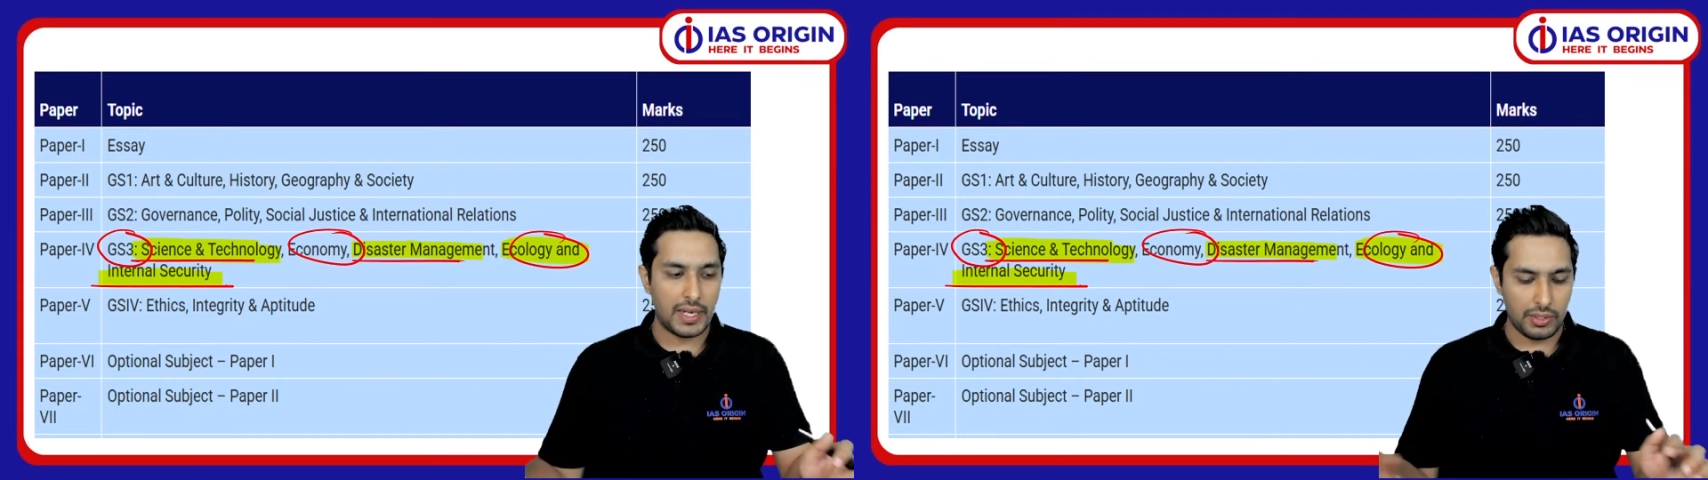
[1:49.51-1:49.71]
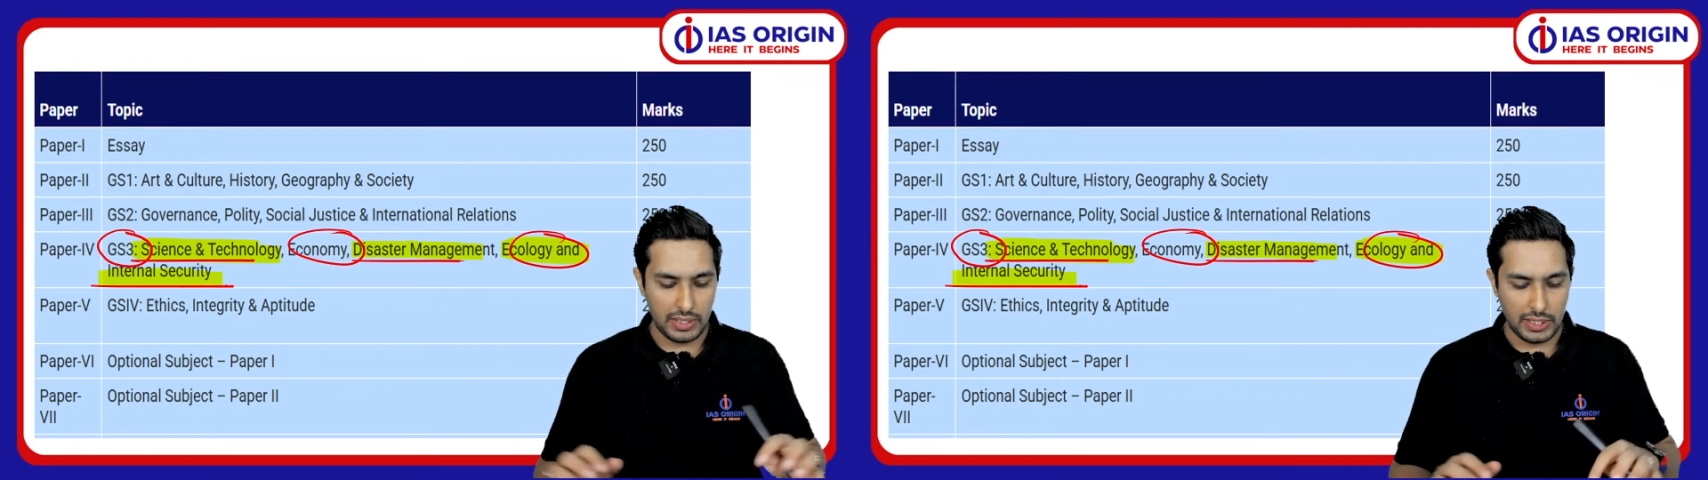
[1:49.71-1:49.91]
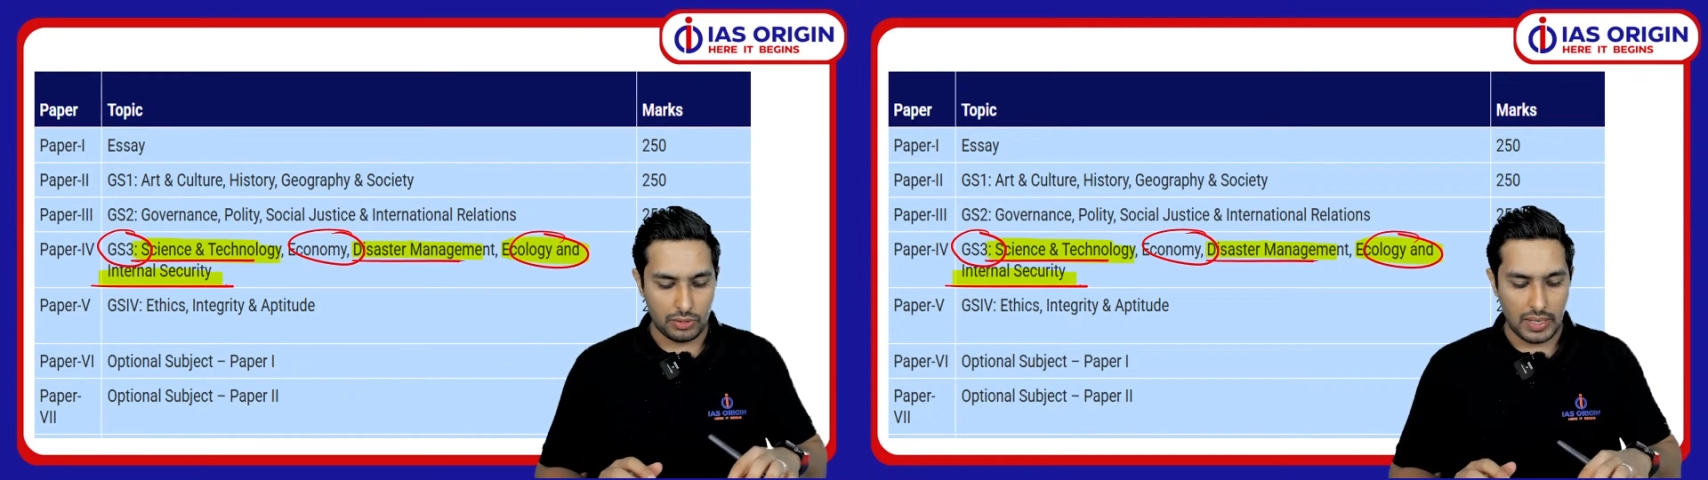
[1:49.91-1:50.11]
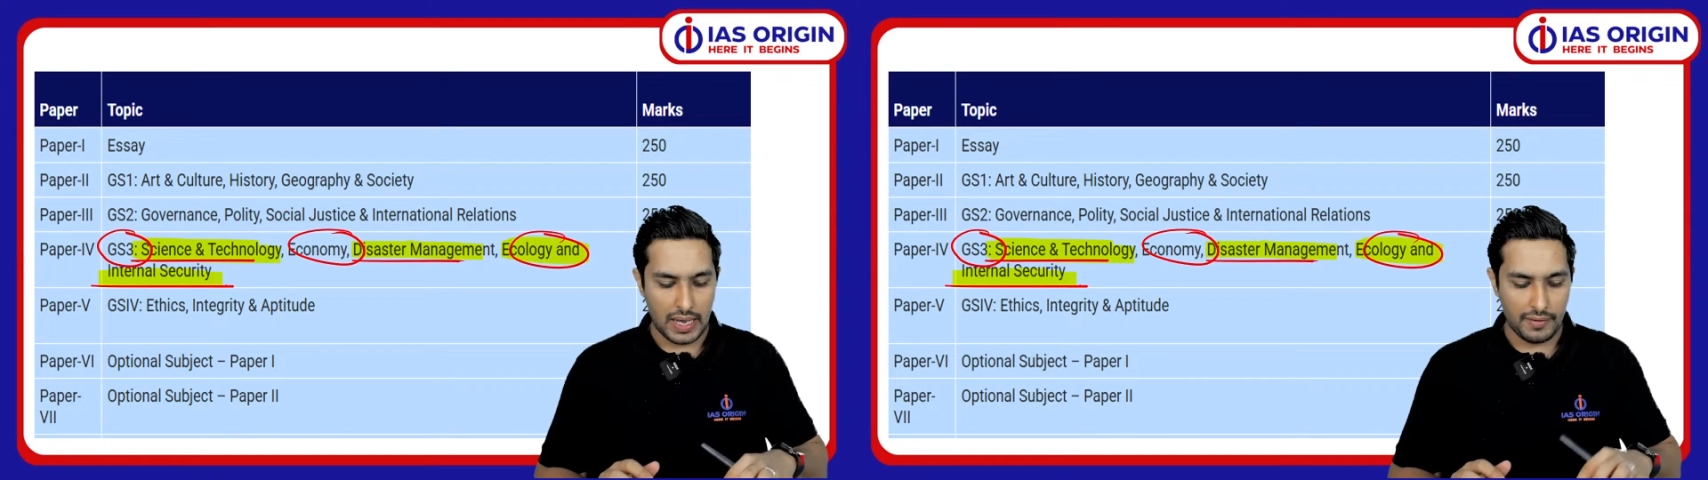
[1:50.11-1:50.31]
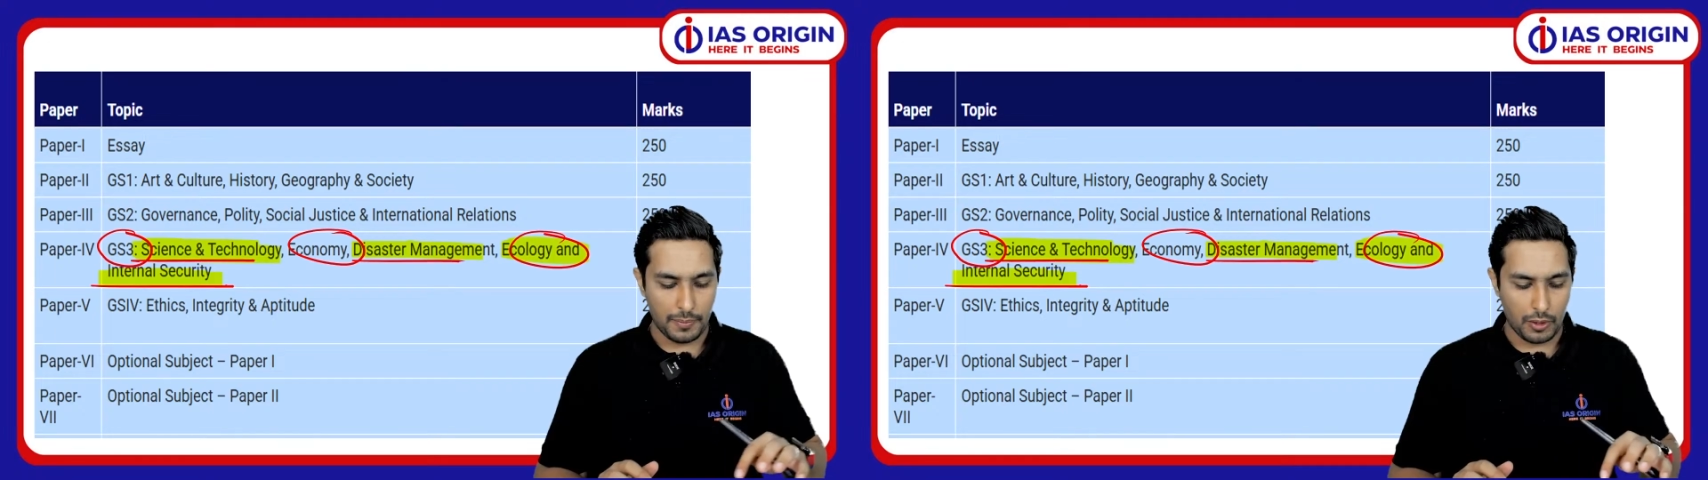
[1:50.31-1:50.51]
you need to
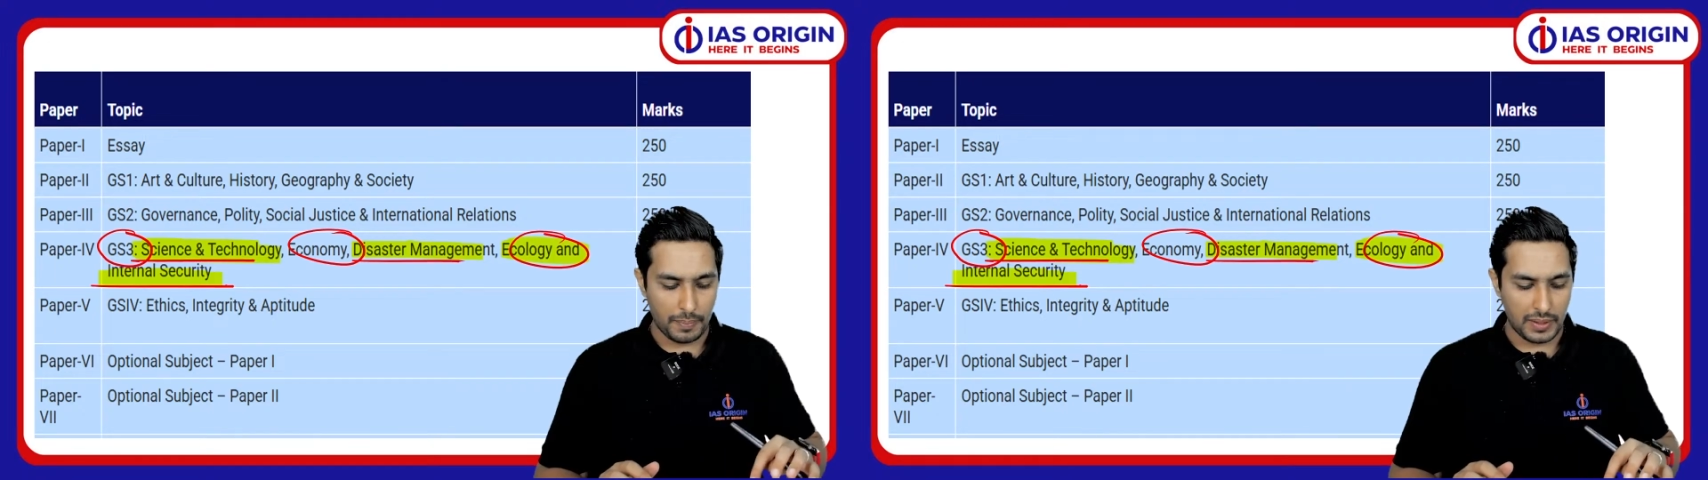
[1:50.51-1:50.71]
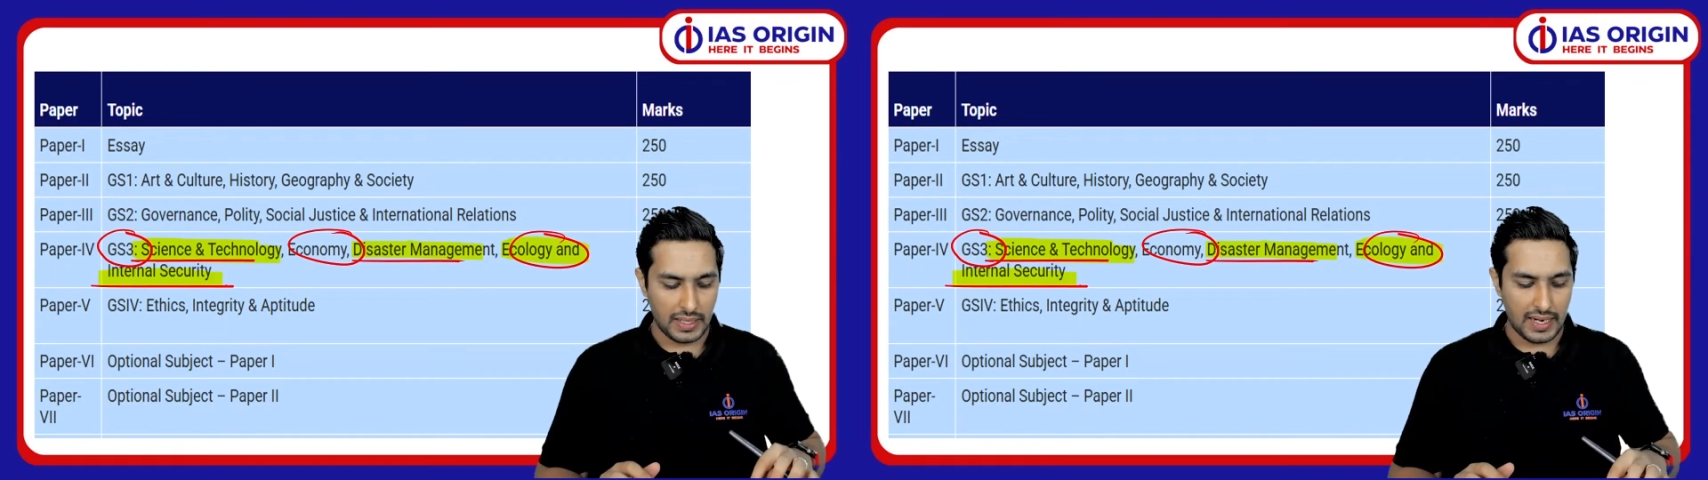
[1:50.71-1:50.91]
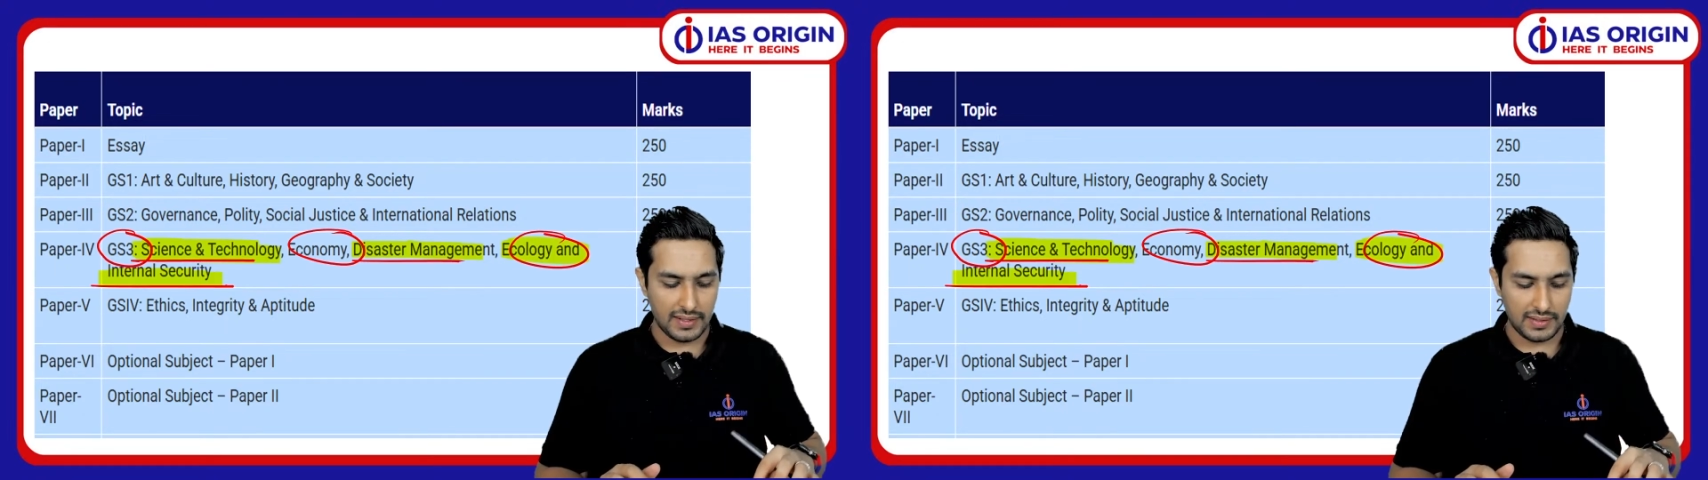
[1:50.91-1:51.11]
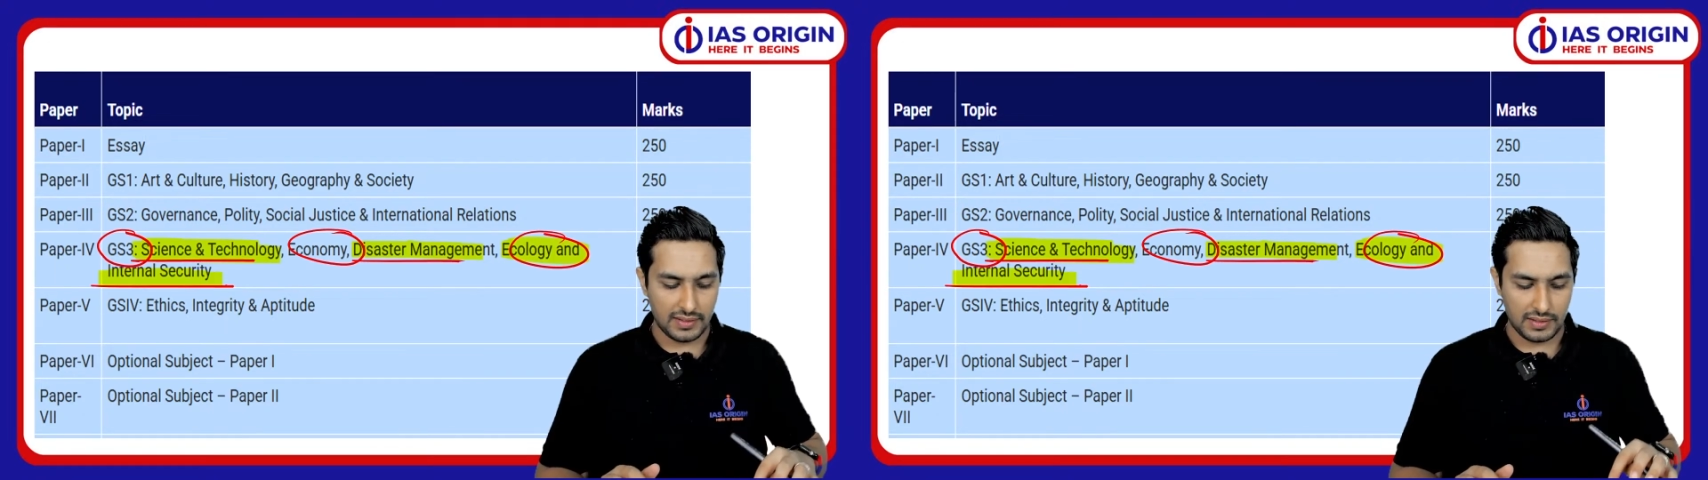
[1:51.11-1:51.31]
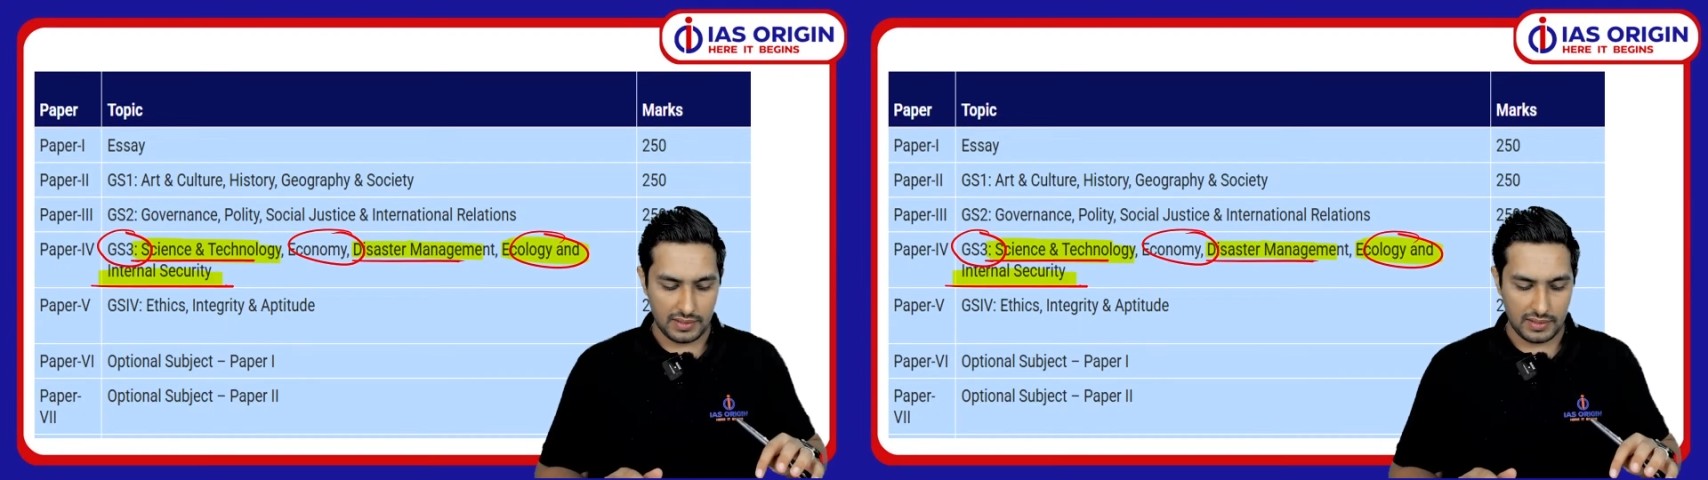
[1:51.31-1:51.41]
have a proper analysis.